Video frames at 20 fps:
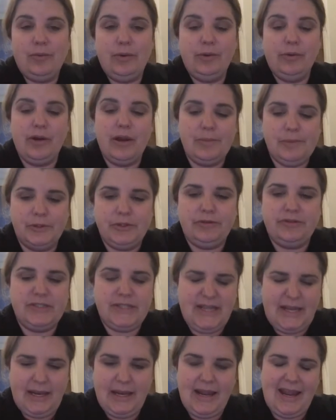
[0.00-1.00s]
We were able to
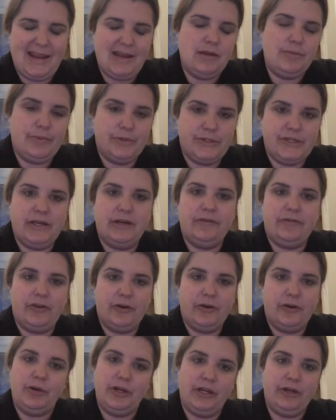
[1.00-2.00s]
retain 80% of
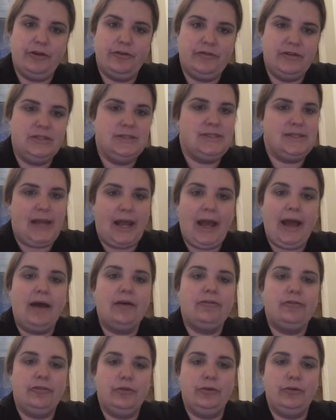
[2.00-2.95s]
our pre-COVID staff